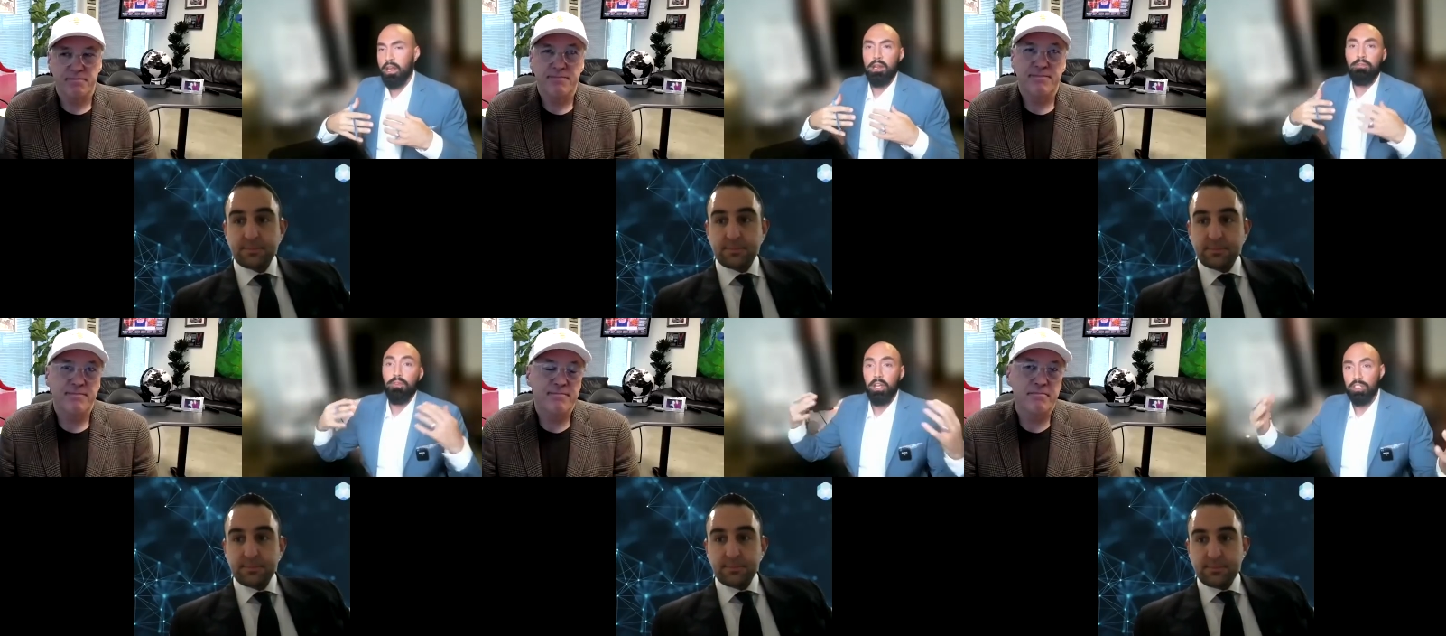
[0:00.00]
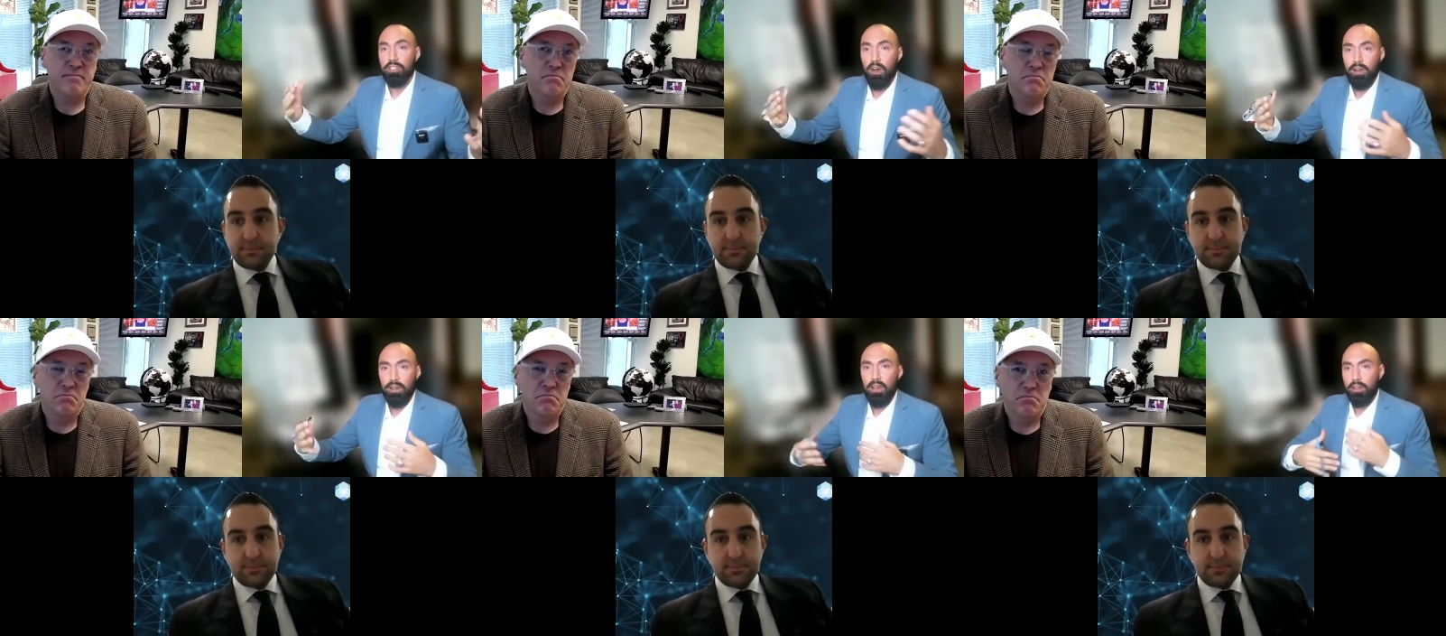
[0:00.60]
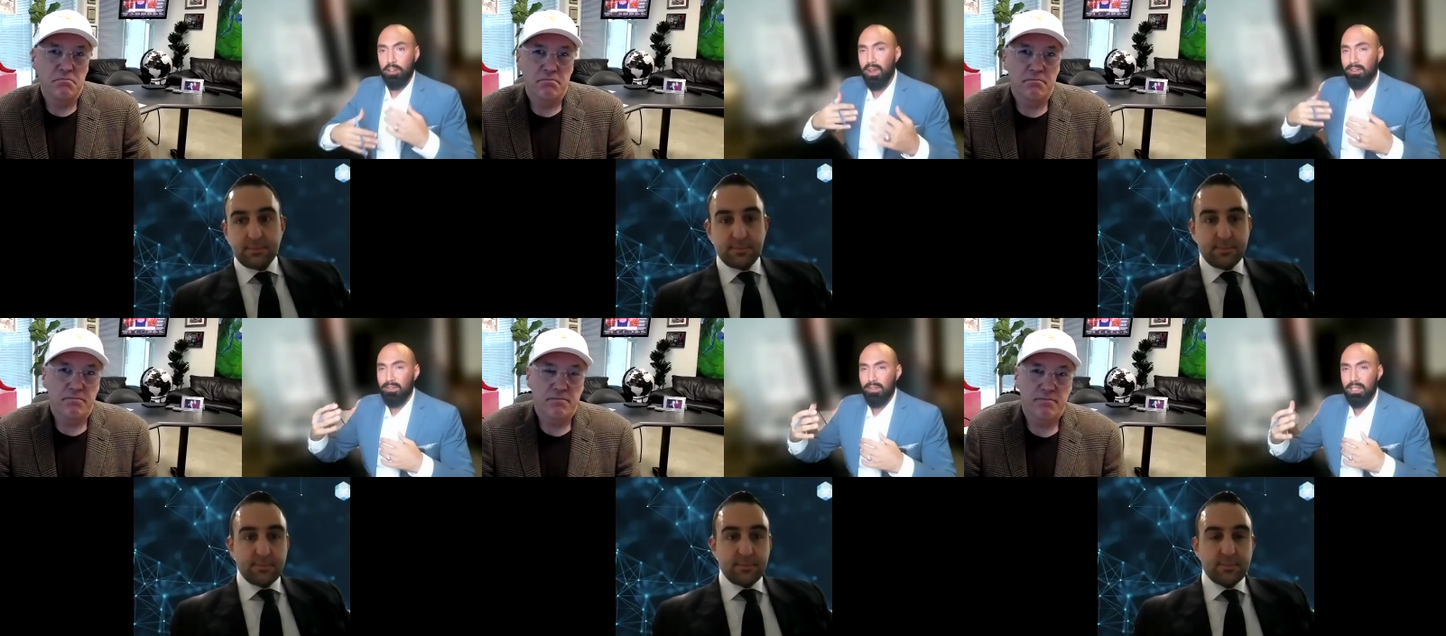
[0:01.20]
Speaker 1: inflation talk? Like, do you
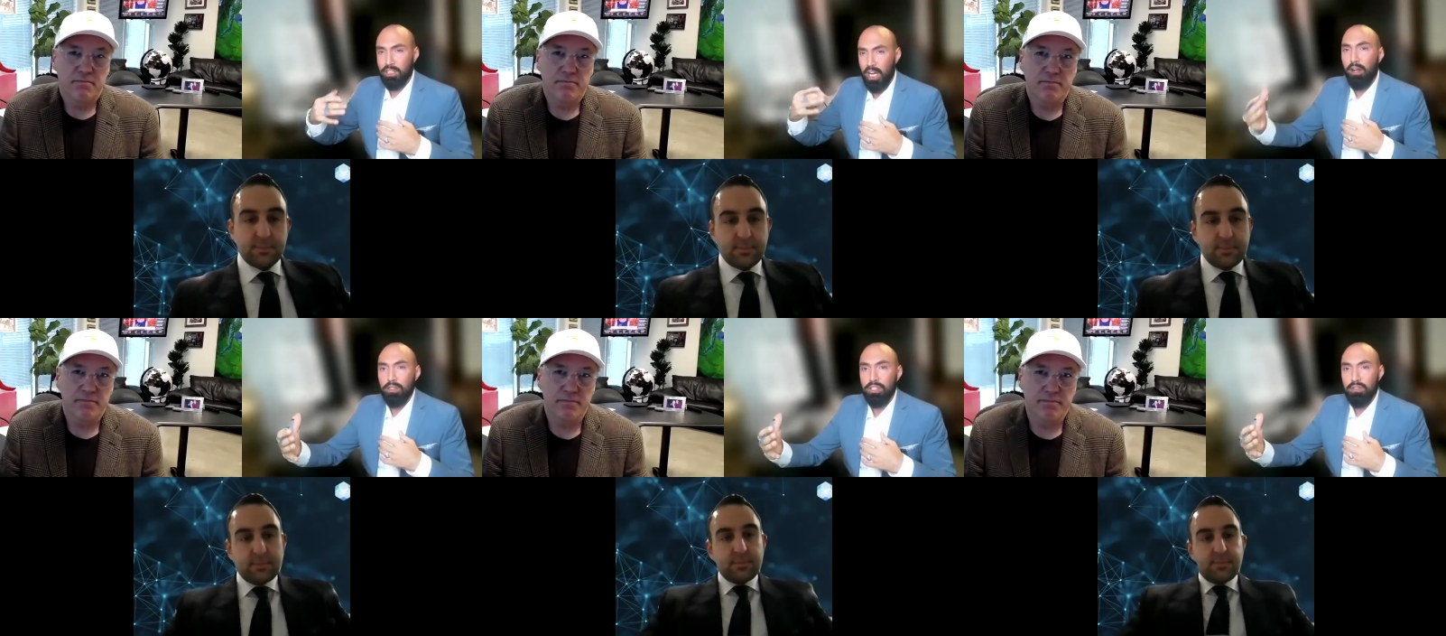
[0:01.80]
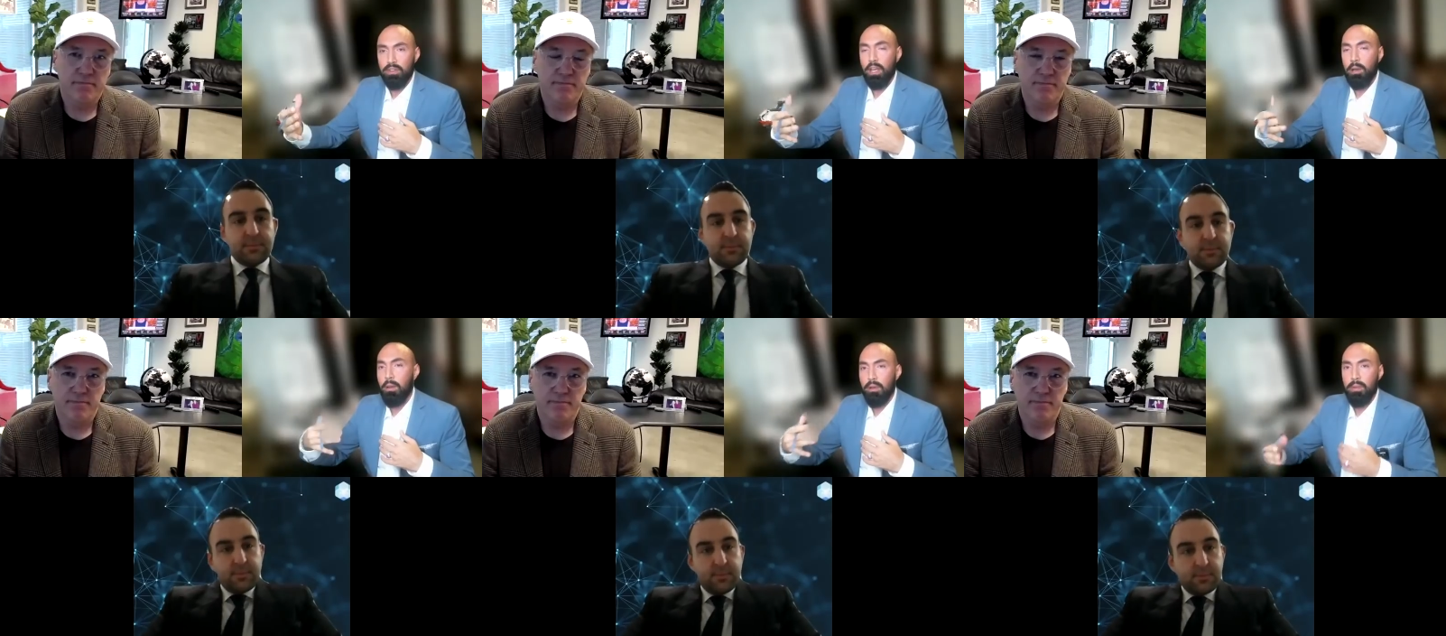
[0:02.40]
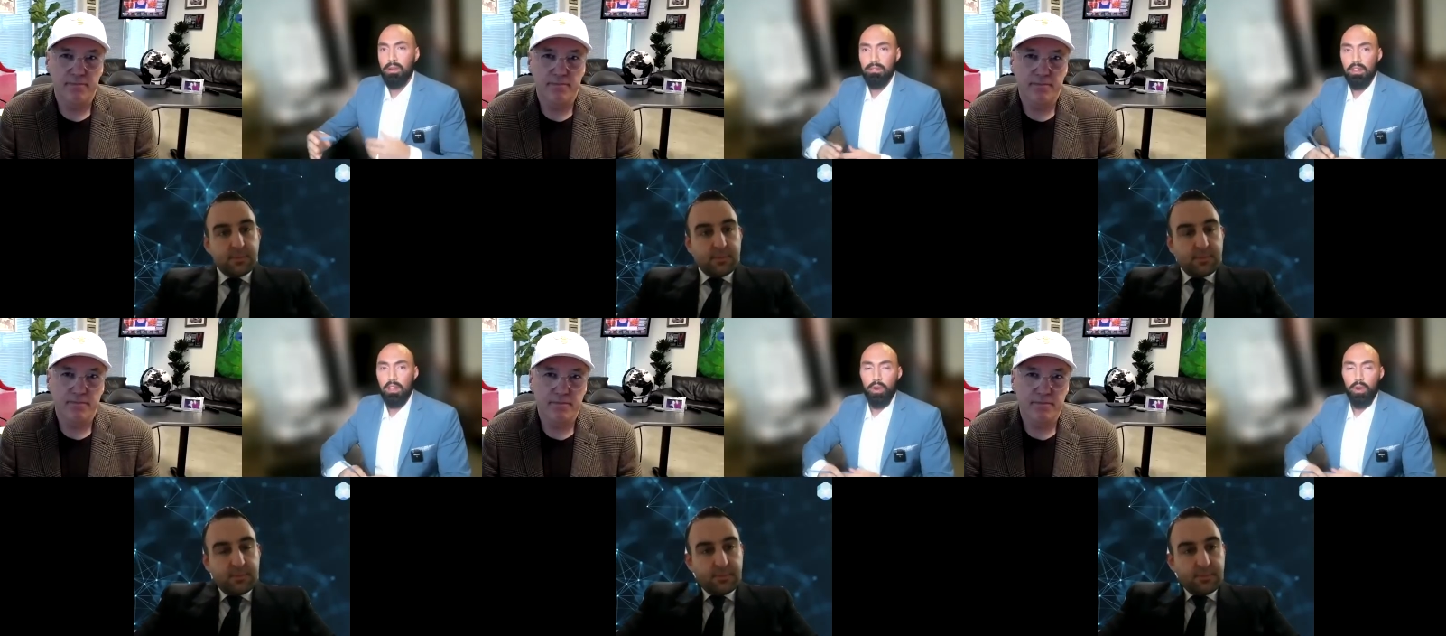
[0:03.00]
guys see challenges in the upcoming months